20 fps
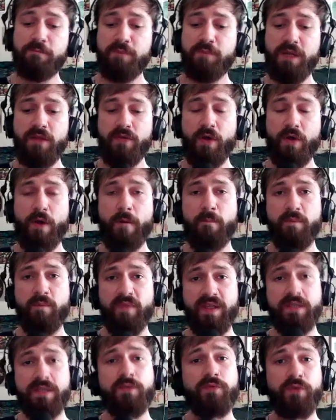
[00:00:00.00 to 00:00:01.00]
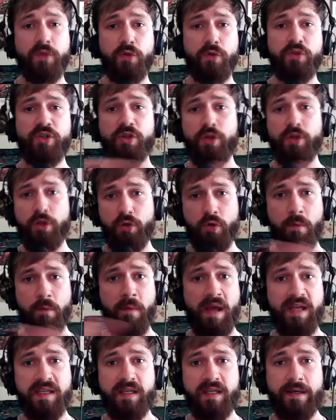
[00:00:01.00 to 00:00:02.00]
be that this fusion that you're
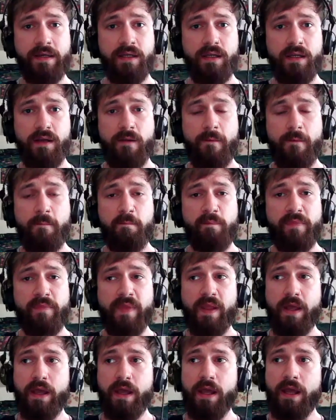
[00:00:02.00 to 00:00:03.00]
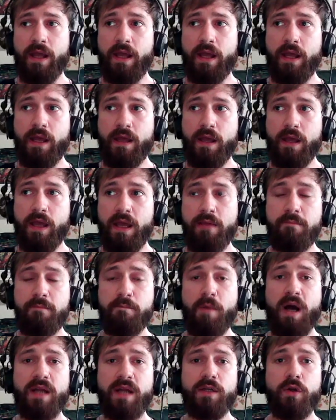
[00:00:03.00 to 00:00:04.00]
making, it
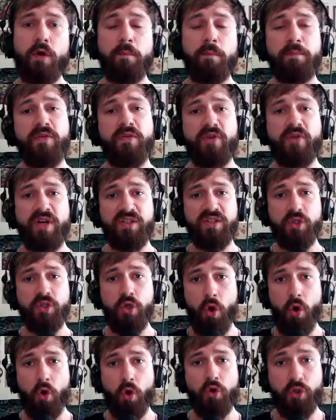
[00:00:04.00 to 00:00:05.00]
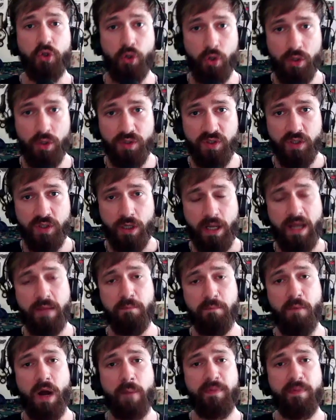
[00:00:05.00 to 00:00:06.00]
might not be that it's not good. It
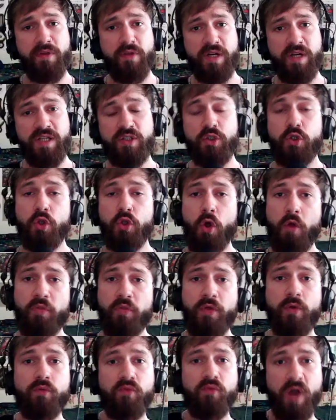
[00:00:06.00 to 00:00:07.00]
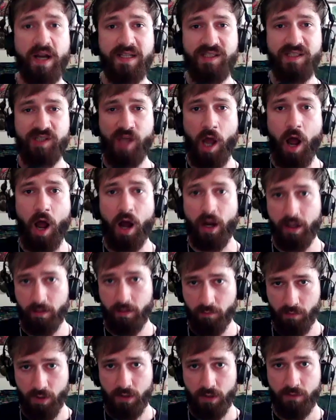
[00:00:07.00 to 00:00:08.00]
might be that it's not the right
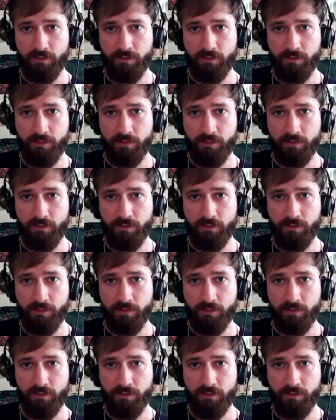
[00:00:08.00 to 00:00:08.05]
time.